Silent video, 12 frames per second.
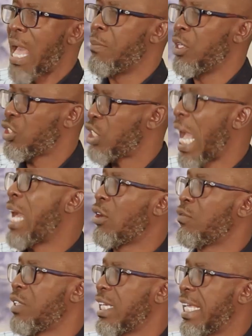I'm a child
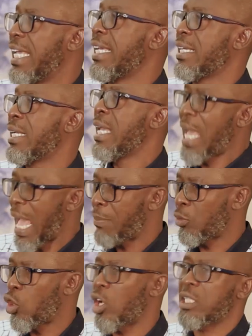of the king,
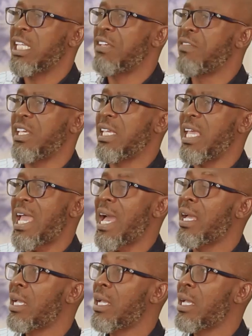I'm not living here,